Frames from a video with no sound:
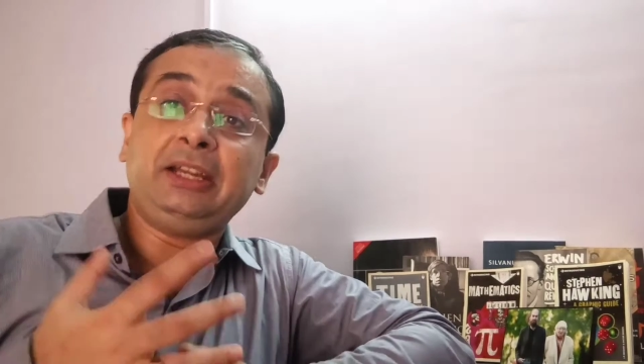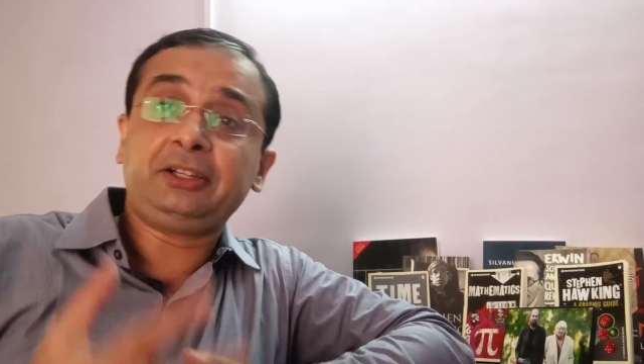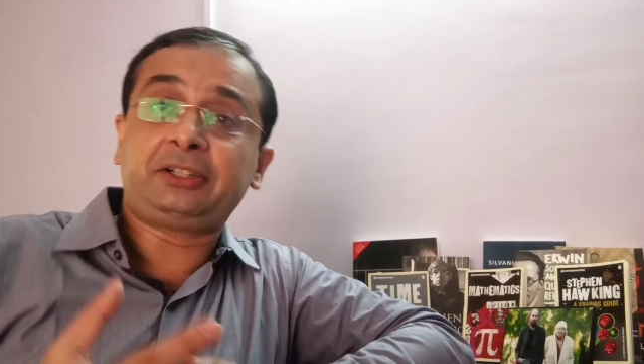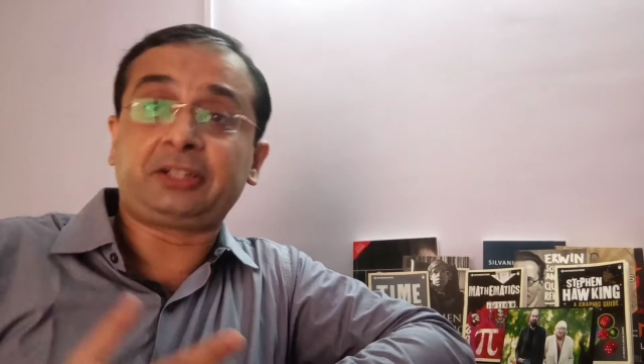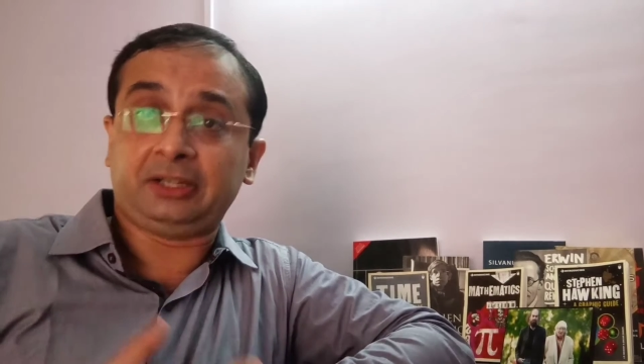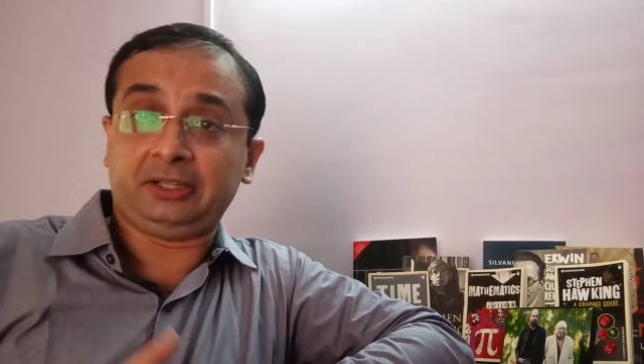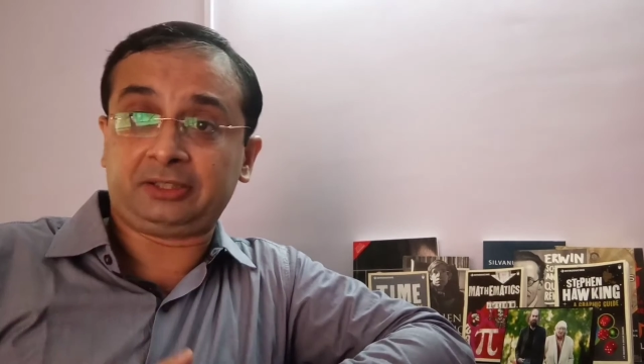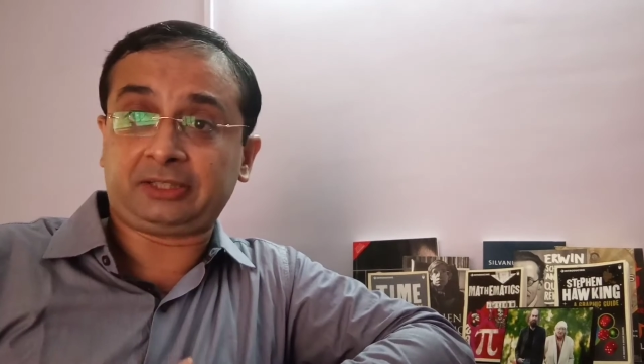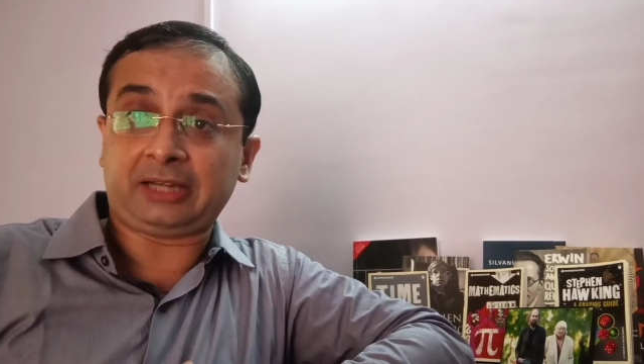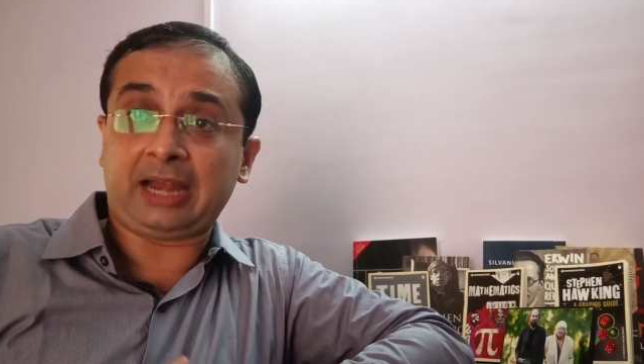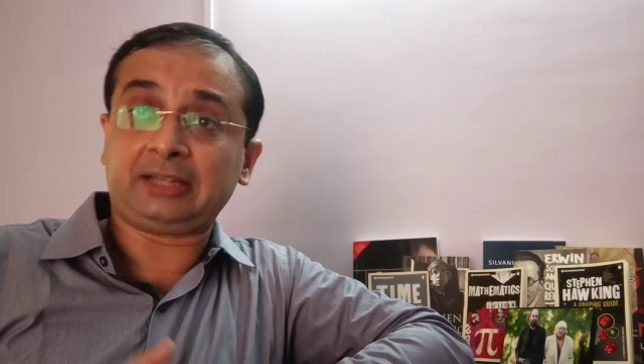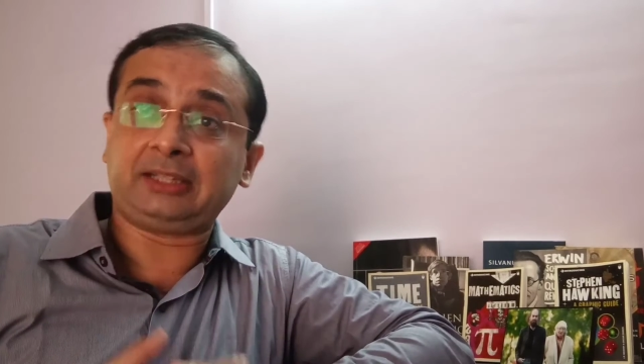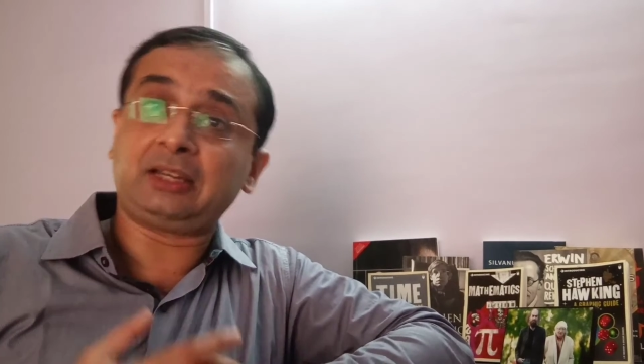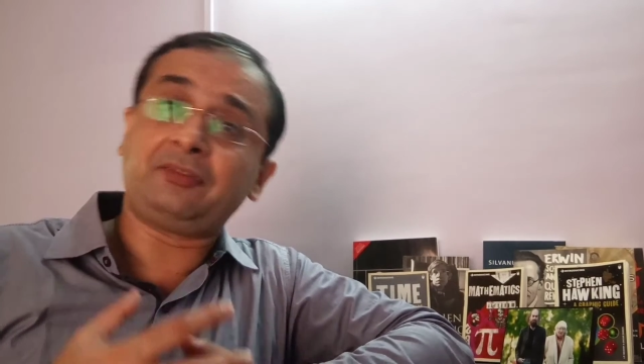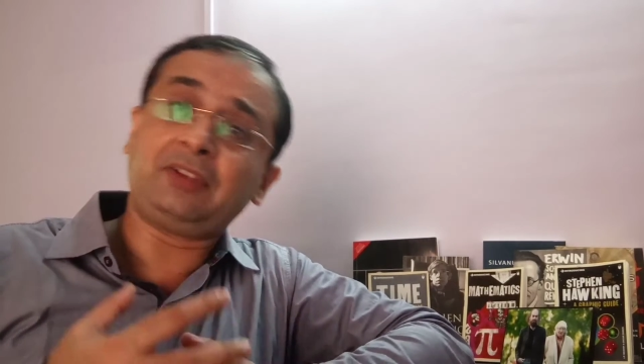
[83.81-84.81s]
interest
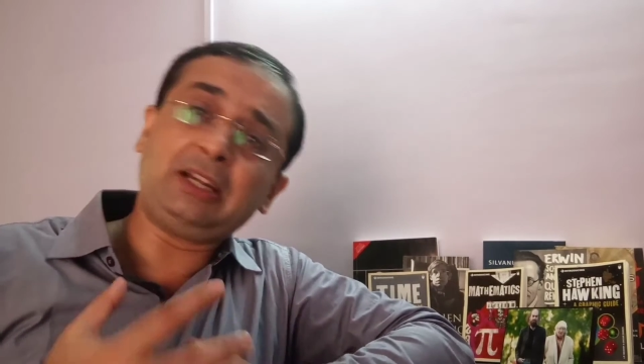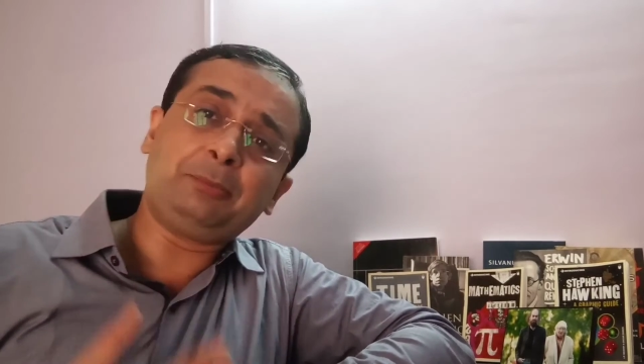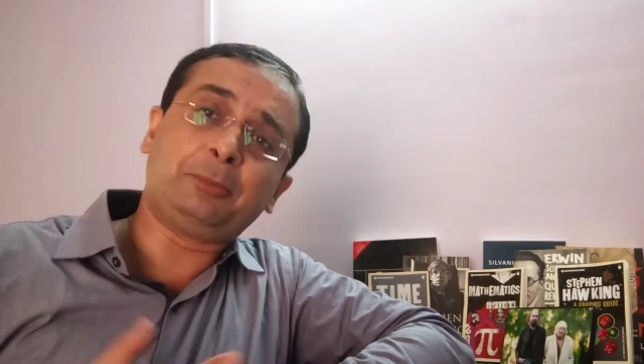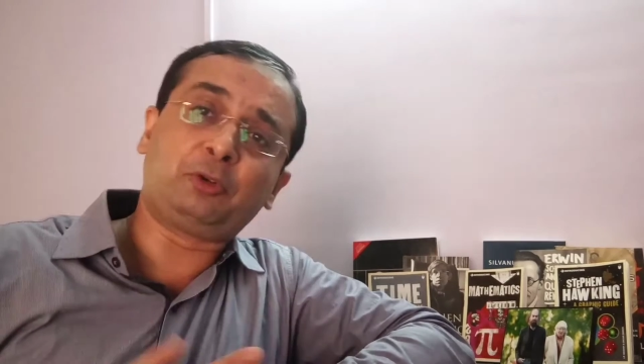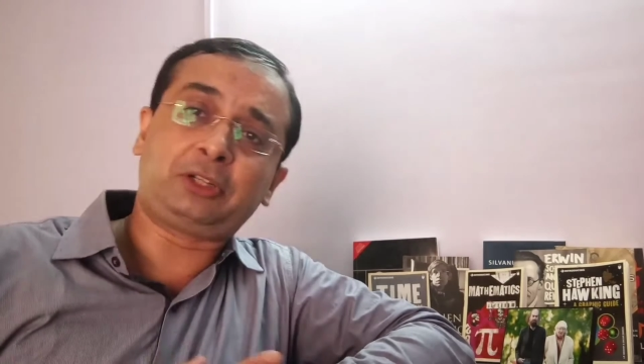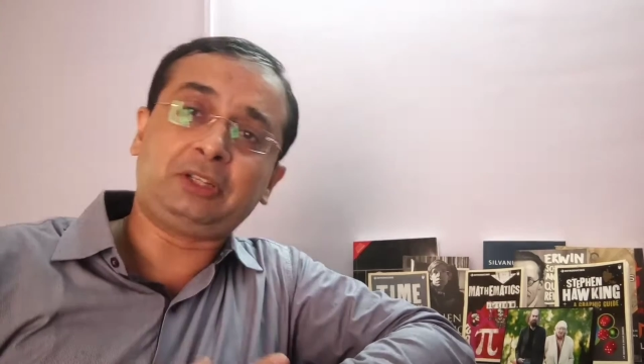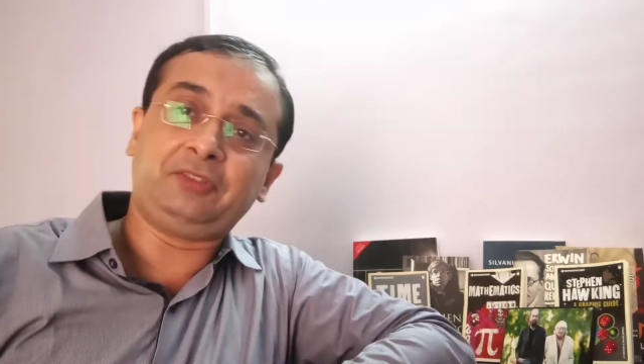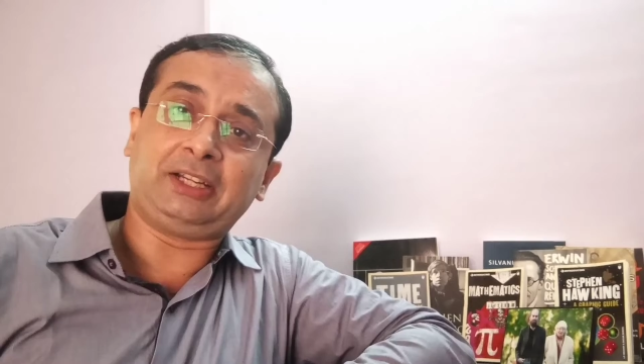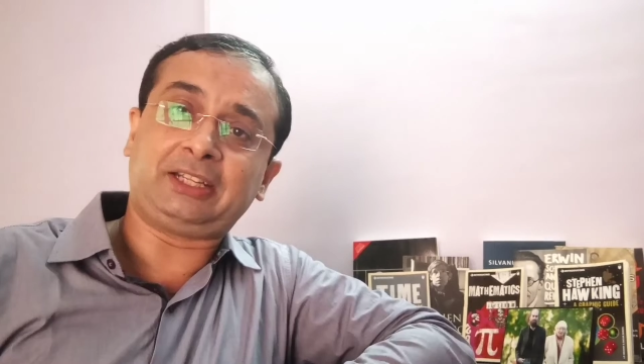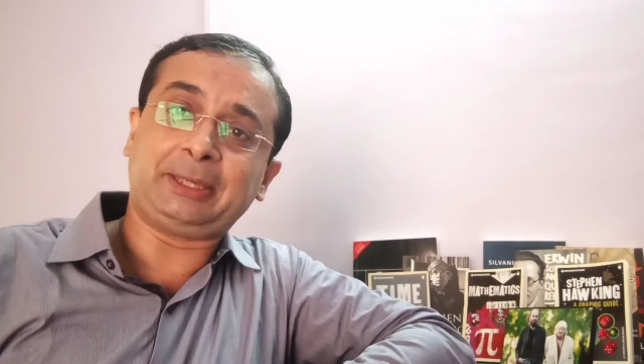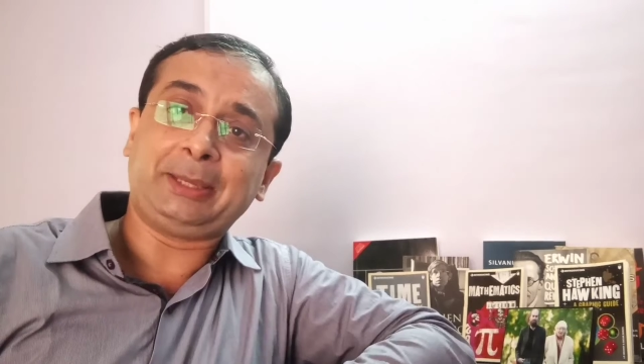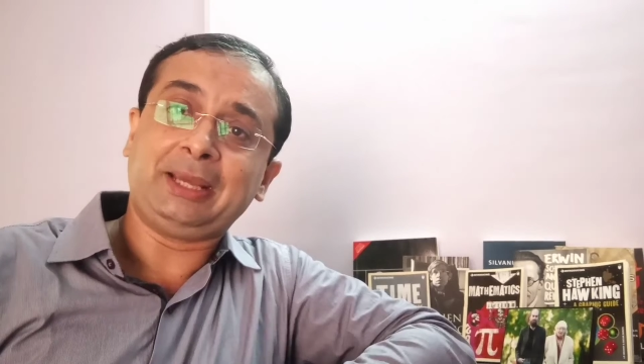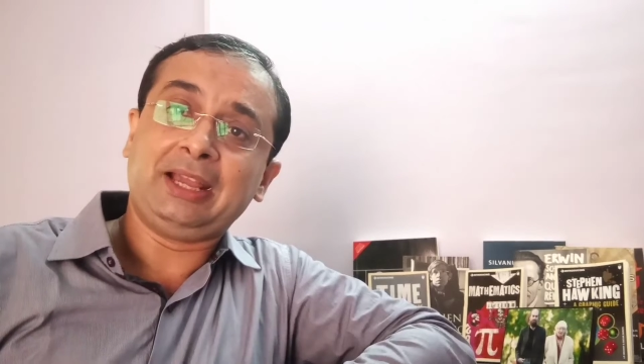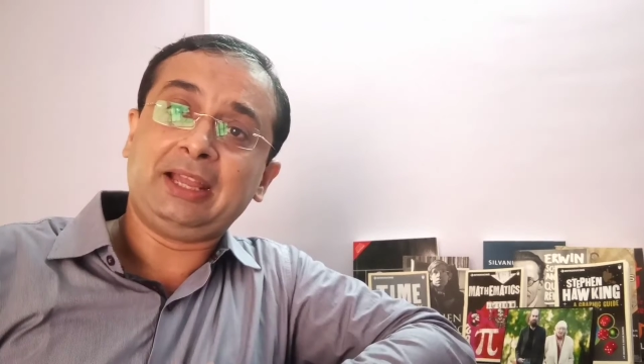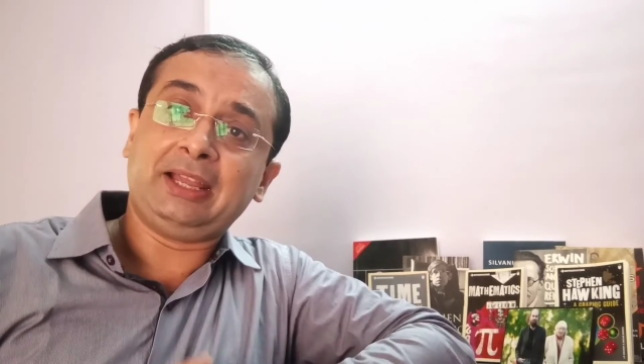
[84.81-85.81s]
and they're very
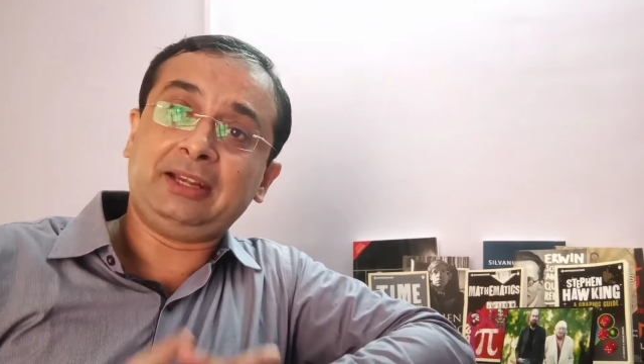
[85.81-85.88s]
motivated